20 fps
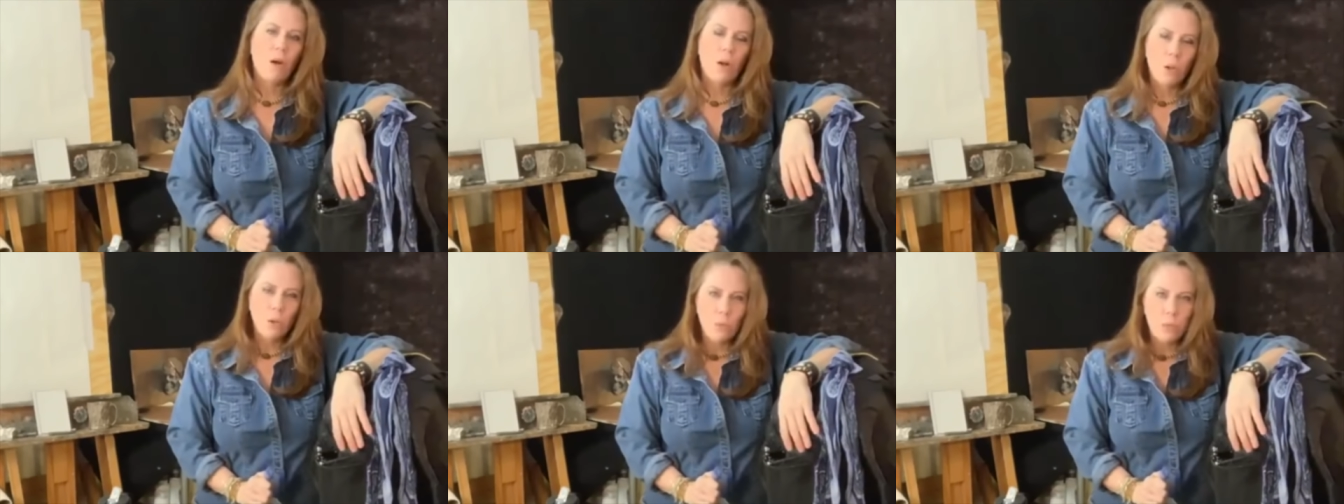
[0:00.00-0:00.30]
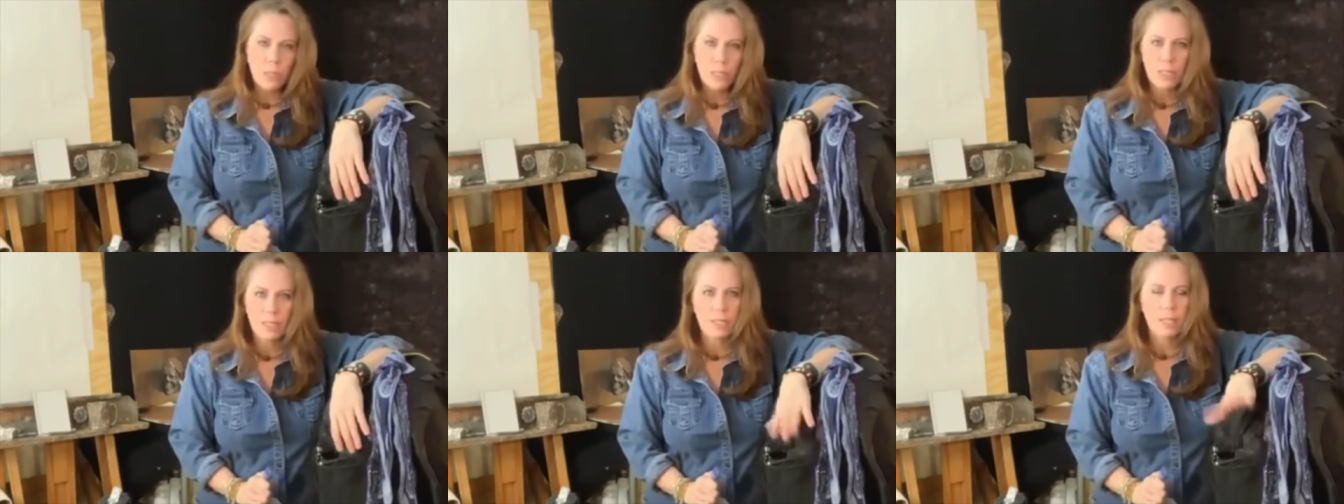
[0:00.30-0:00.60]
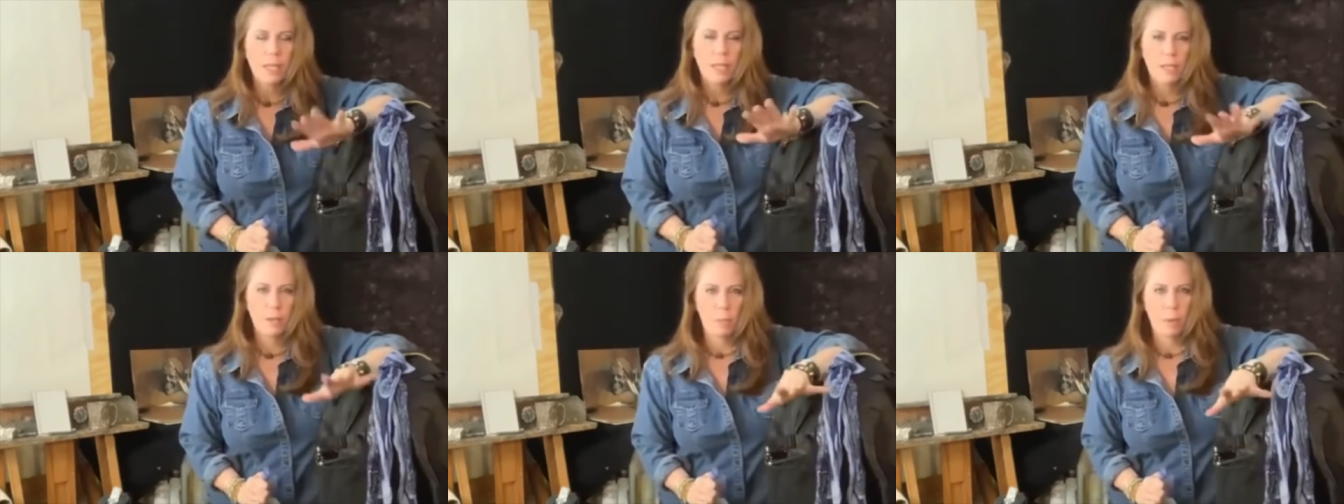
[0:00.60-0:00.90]
always
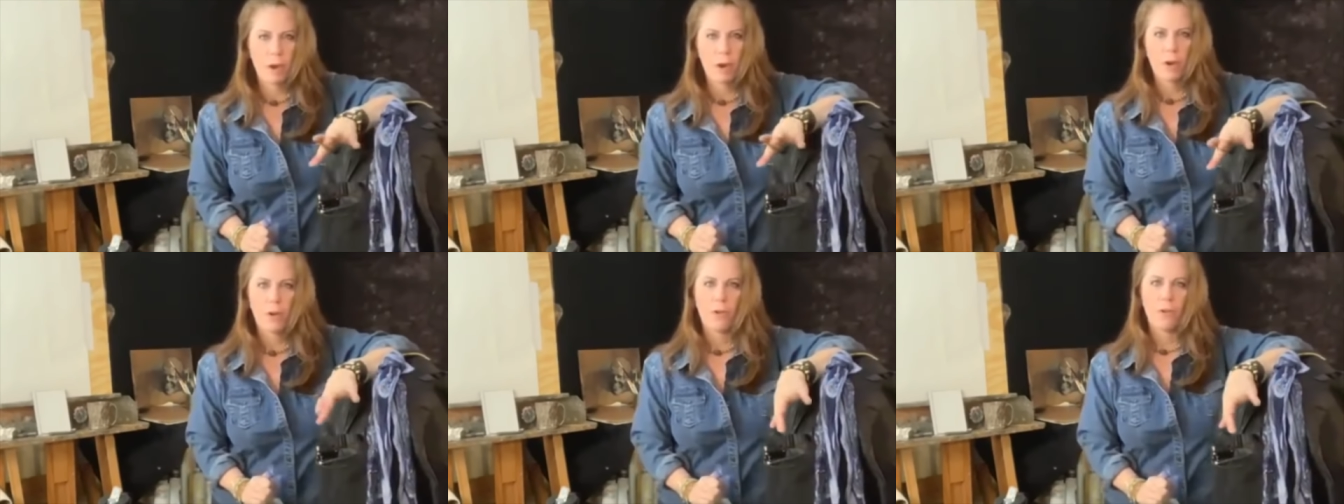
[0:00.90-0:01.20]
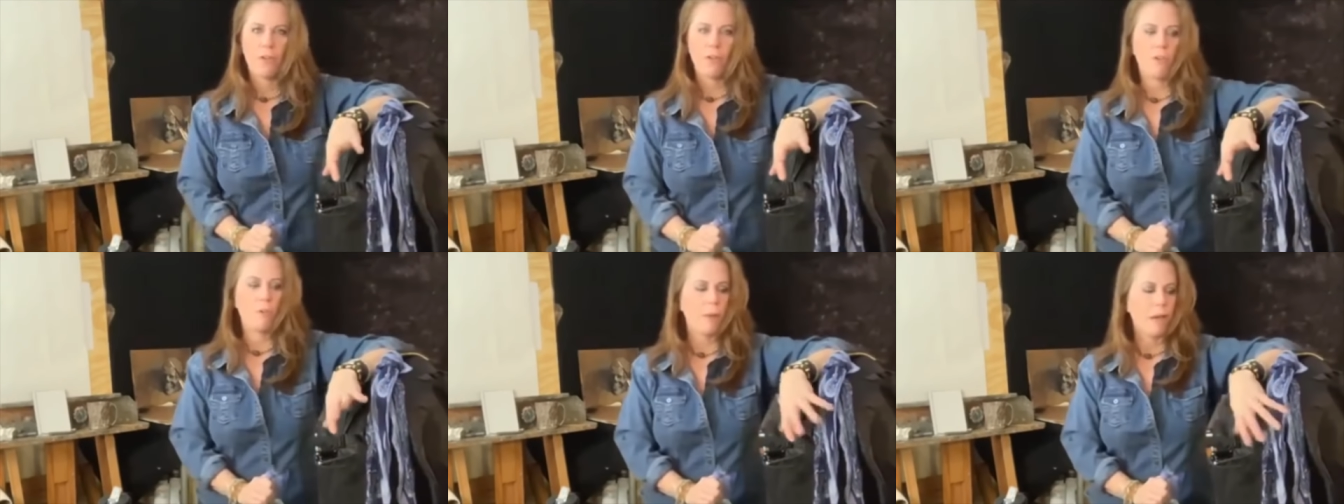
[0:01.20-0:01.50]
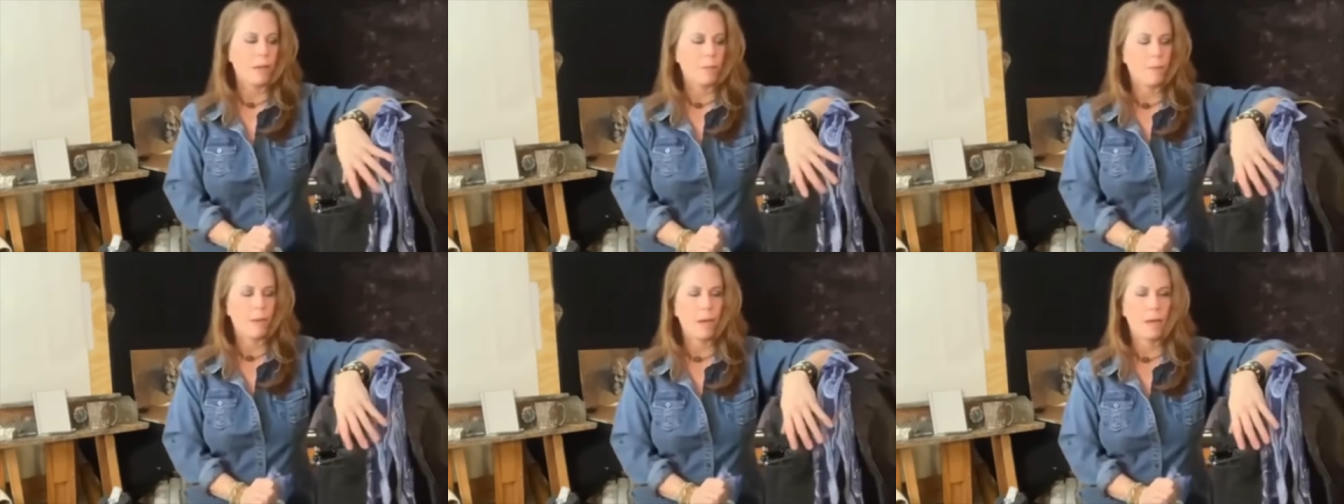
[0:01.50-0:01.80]
take apart your
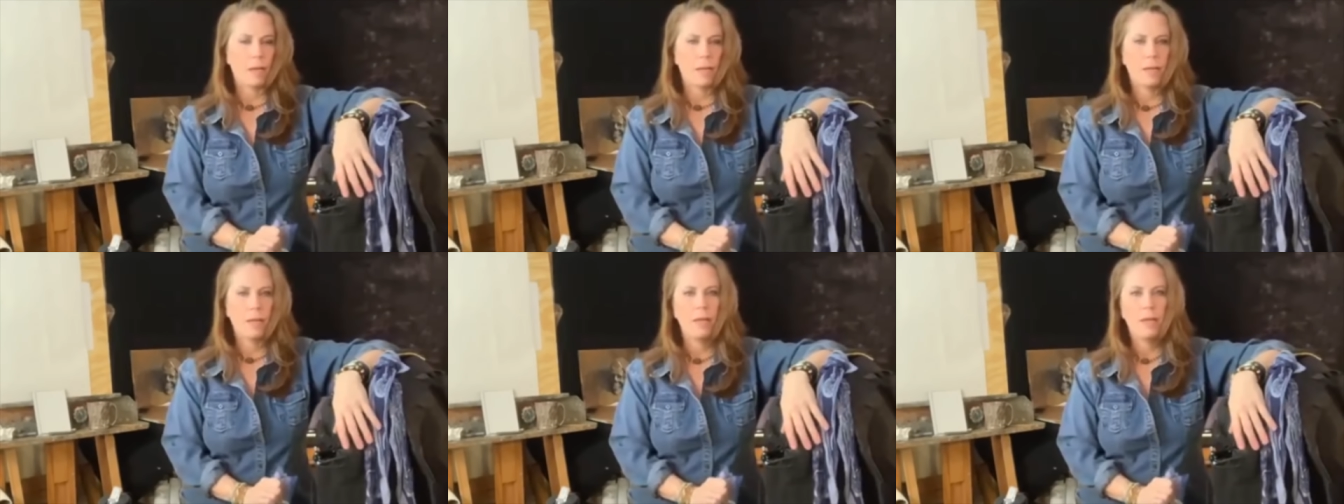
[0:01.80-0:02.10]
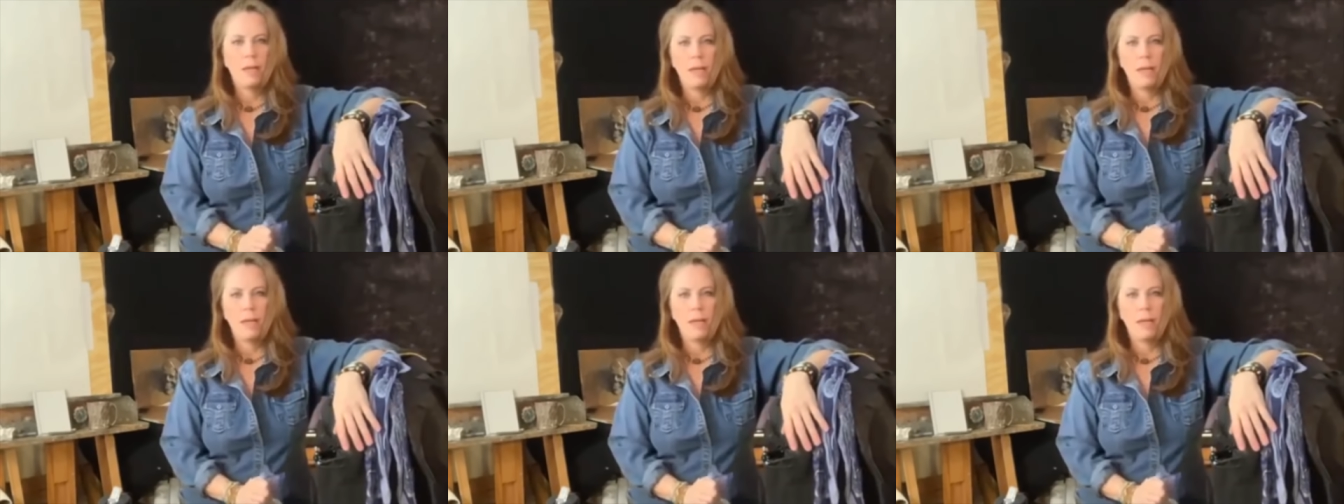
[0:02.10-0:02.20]
backpack.